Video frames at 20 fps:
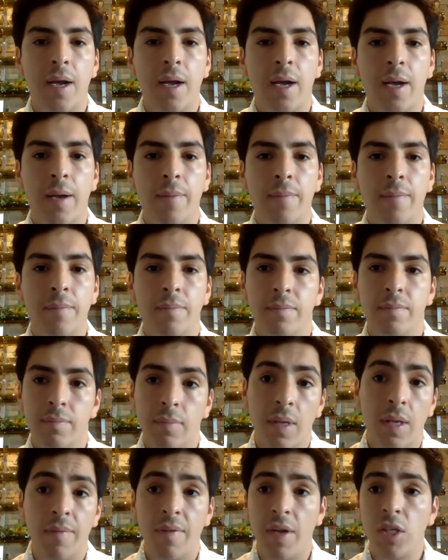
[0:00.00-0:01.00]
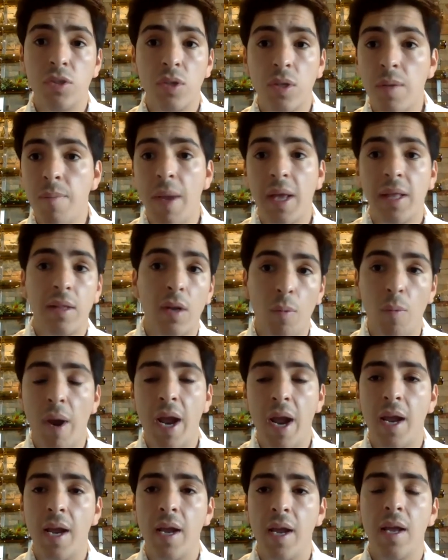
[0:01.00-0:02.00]
um, eventually make their
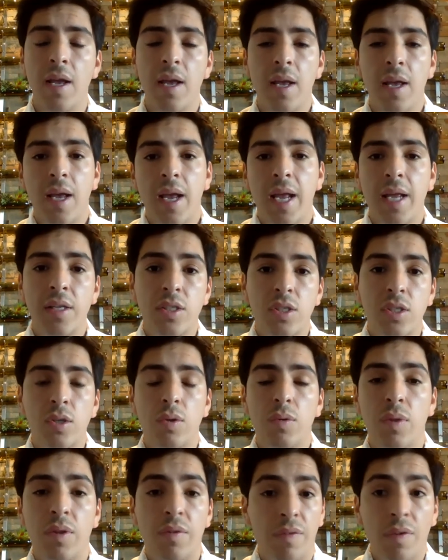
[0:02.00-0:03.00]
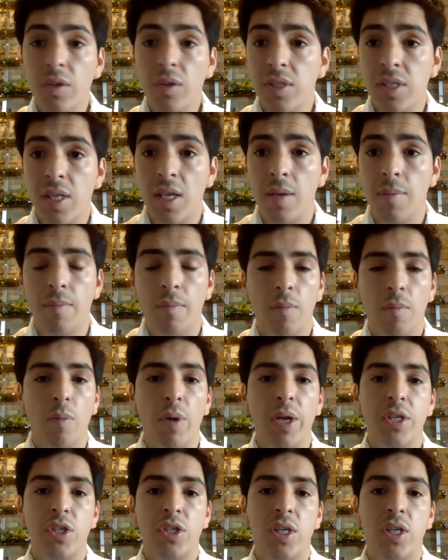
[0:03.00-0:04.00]
way into the first team,
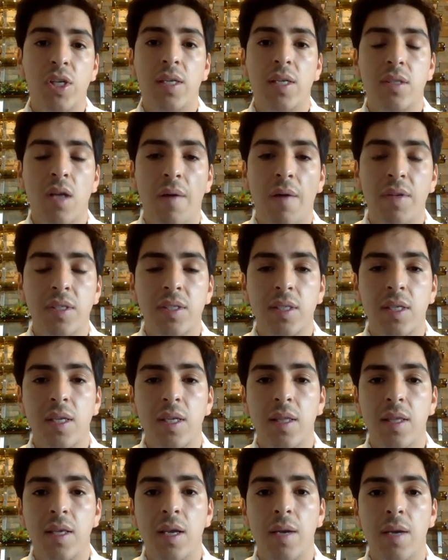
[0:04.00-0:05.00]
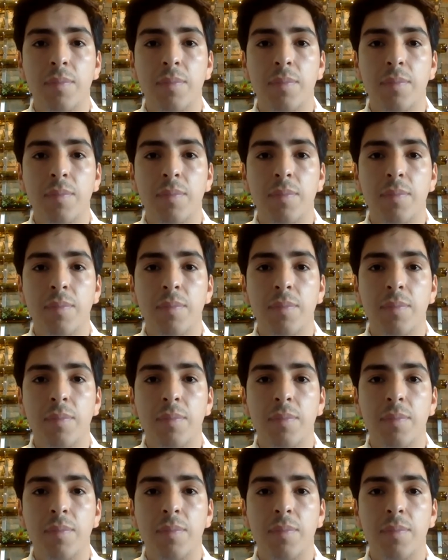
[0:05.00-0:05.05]
which is obviously the